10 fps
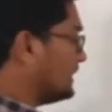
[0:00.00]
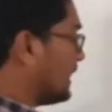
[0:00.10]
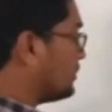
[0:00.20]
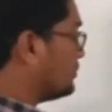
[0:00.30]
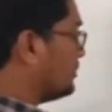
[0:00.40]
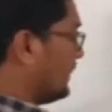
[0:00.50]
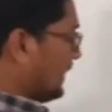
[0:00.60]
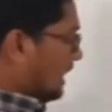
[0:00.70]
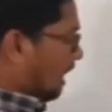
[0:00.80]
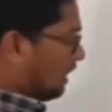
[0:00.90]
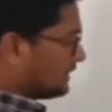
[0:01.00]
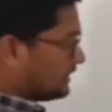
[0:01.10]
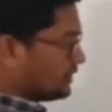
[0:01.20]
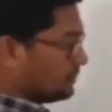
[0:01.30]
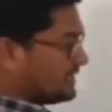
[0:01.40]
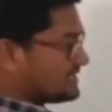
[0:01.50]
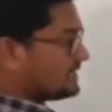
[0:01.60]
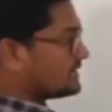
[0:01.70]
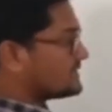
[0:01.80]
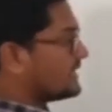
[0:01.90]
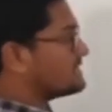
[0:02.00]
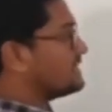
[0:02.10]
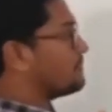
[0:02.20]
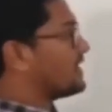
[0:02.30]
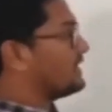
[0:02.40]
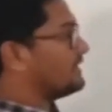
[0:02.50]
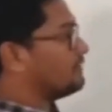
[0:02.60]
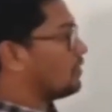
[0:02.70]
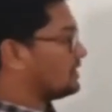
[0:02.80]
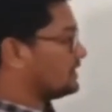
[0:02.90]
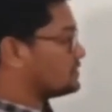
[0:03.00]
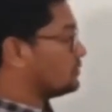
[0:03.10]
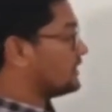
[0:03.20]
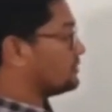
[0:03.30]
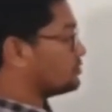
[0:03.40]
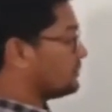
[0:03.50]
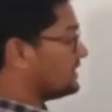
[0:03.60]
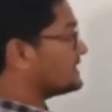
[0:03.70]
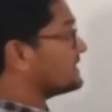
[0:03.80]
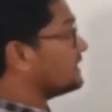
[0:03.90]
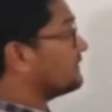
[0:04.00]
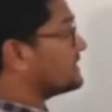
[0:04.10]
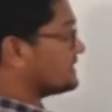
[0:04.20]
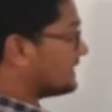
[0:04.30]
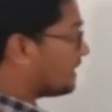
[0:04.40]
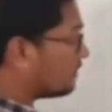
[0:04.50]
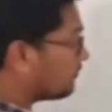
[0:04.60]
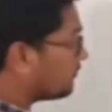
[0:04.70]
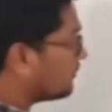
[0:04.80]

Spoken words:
Now on the newly synthesized mRNA, what is going to be the sequence now?